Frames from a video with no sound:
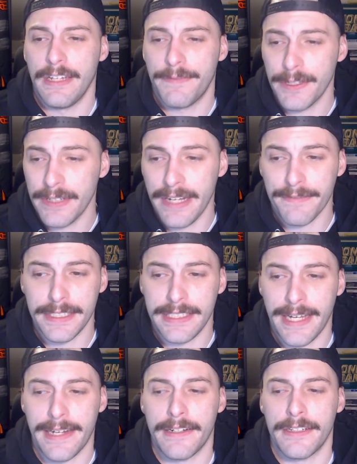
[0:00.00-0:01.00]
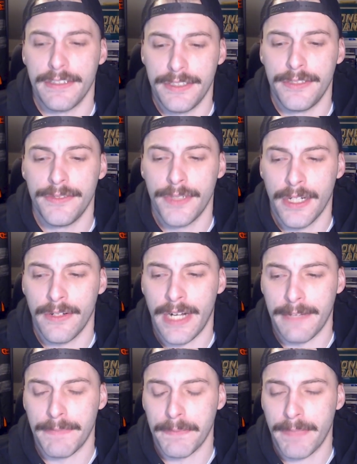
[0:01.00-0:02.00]
if you're an everydayer,
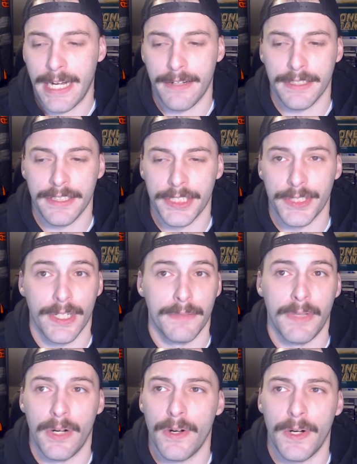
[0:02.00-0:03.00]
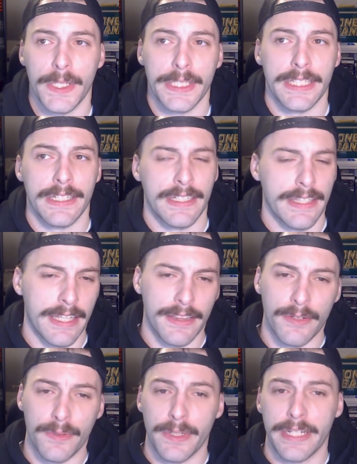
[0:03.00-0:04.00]
I've been pounding the drum all year that
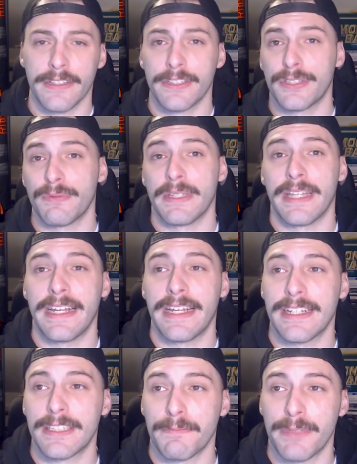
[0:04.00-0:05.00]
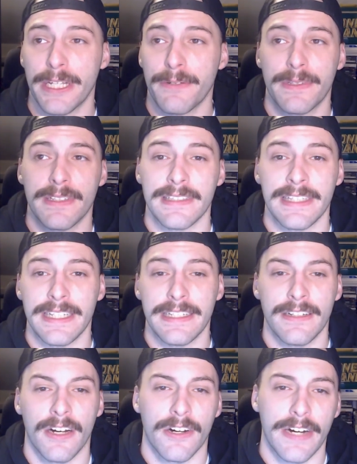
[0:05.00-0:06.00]
the Oilers, when they get to play with a
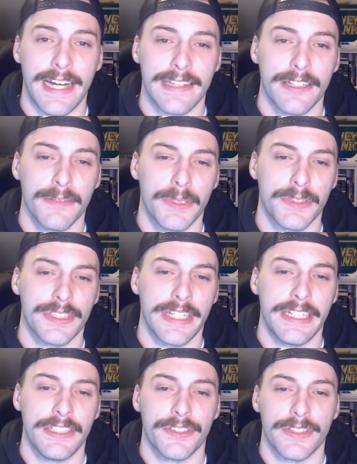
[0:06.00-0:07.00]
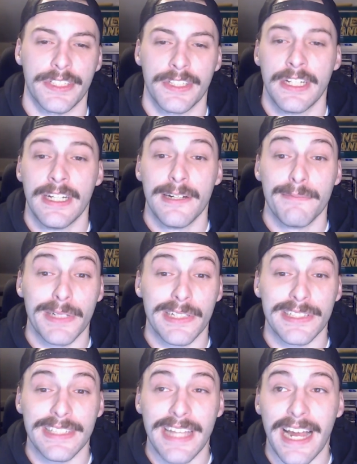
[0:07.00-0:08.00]
lead, are at their most dangerous,
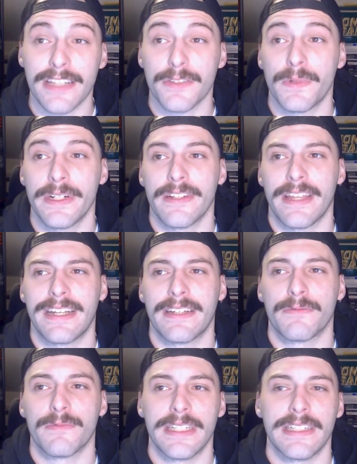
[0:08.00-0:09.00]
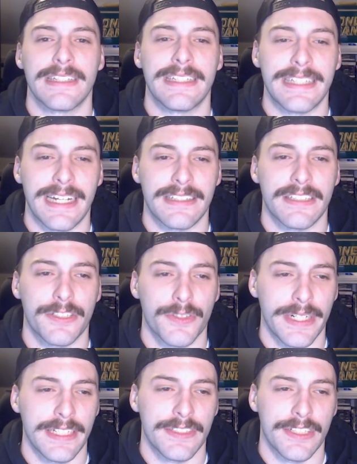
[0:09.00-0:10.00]
because that's where they can really get to
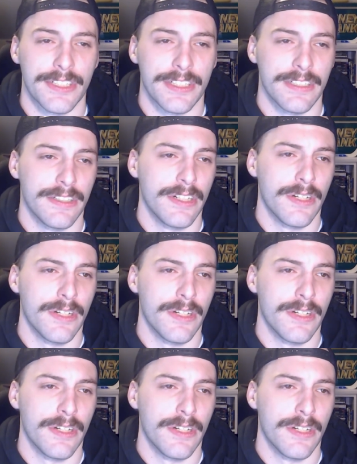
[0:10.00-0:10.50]
transition.